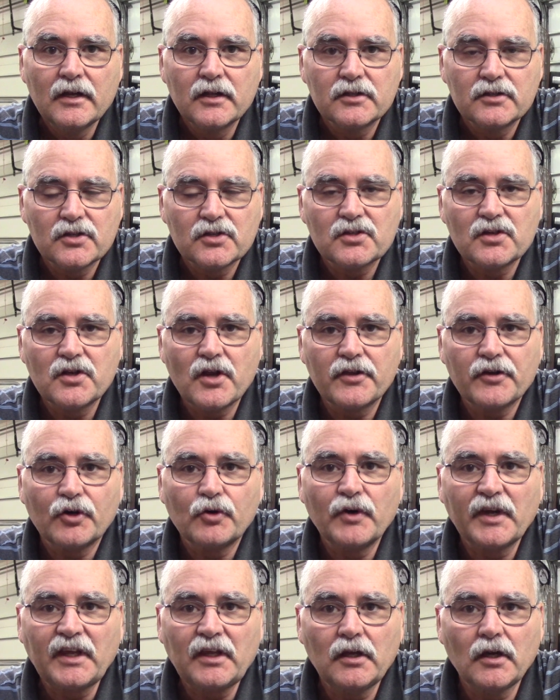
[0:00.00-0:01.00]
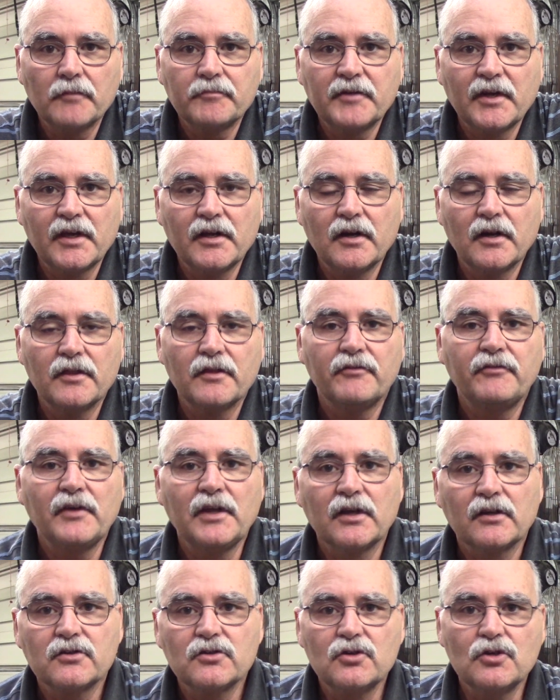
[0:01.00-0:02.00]
Just another quickie update on the
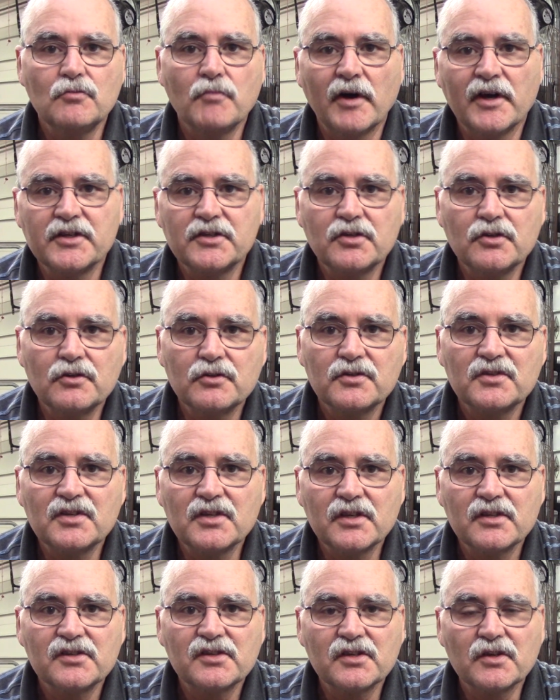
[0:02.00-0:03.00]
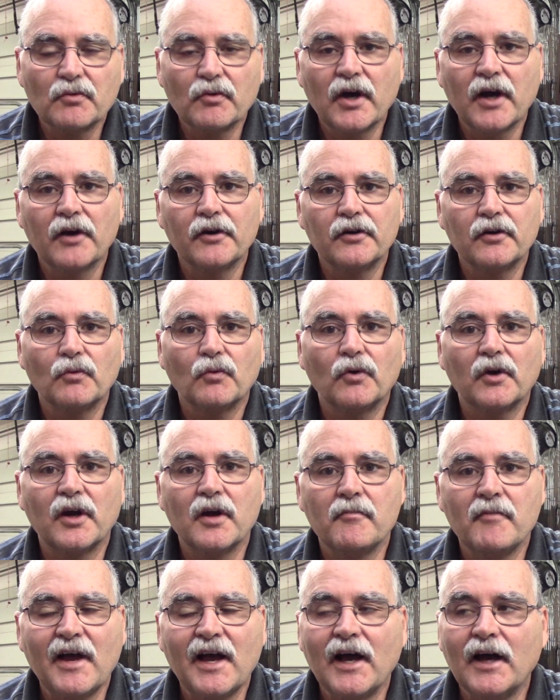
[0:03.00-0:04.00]
Phoenix 2x2 CNC router and where
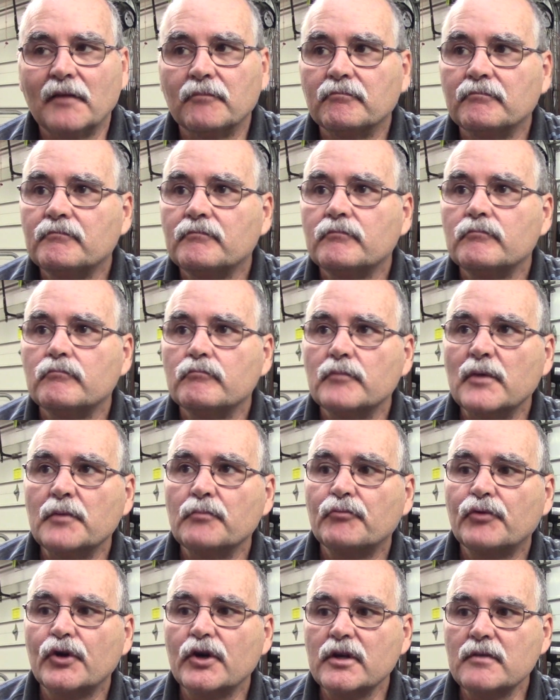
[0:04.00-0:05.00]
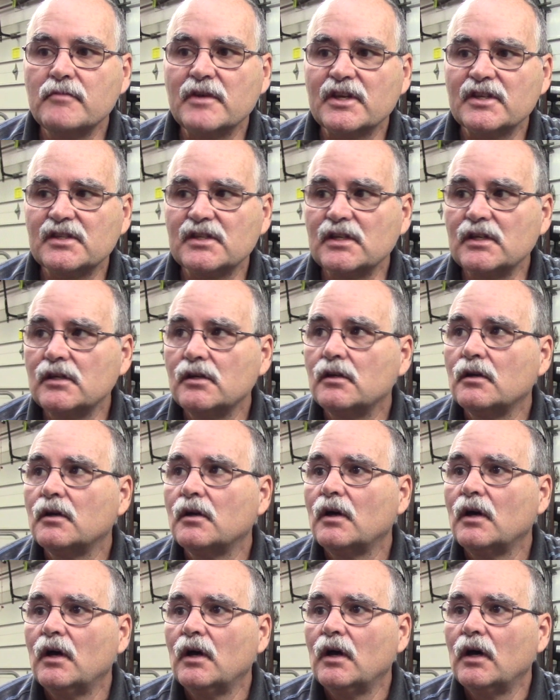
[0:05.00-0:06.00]
I'm at. Been pretty busy.
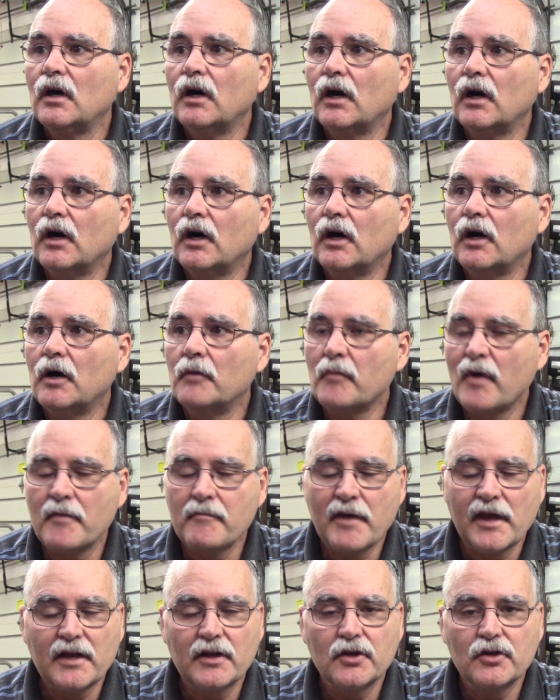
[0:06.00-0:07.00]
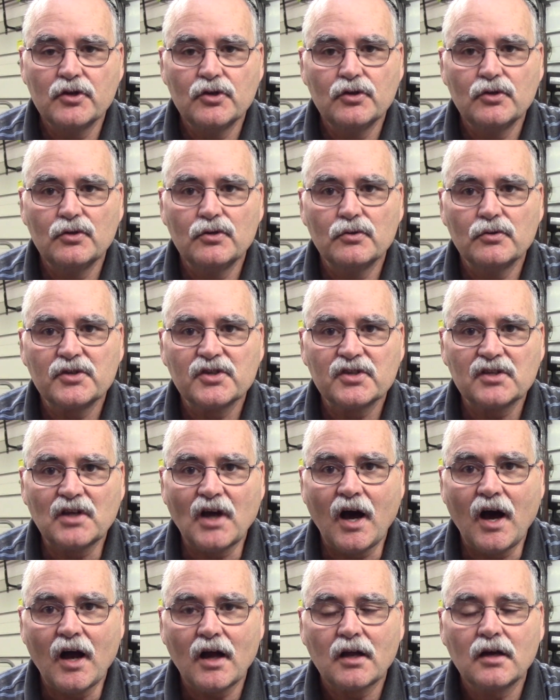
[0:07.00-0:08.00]
I made a new
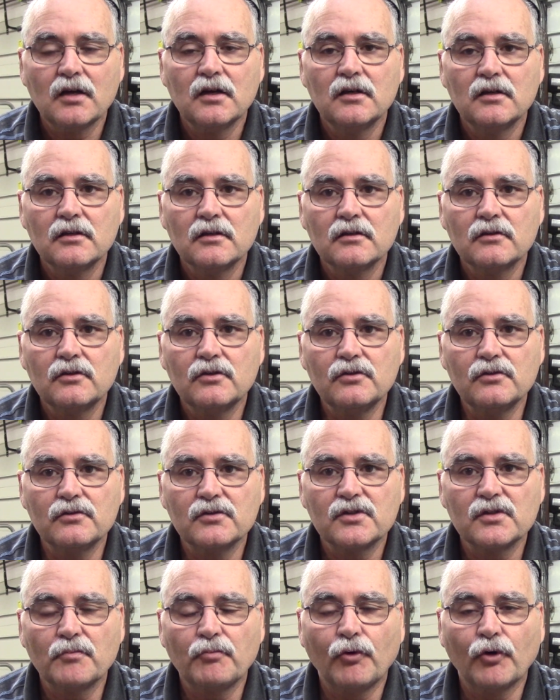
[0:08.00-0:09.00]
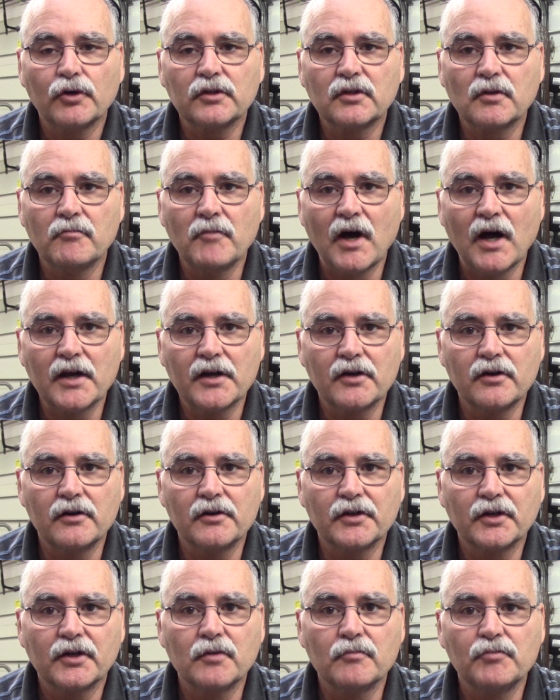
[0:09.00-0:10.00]
stock to support the monitor
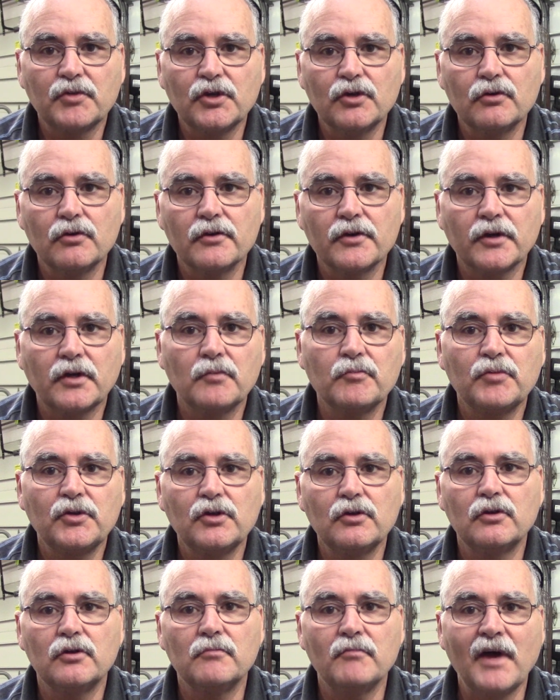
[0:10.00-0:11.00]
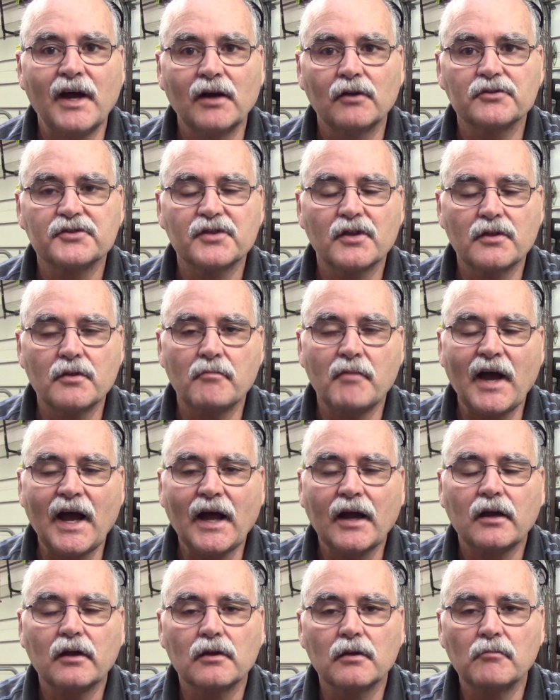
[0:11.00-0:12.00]
and the computer. The computer mounts on the
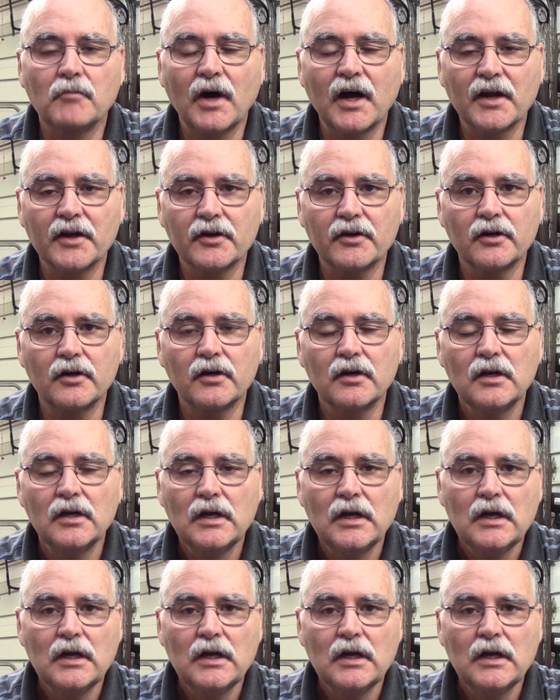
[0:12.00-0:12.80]
back of the monitor.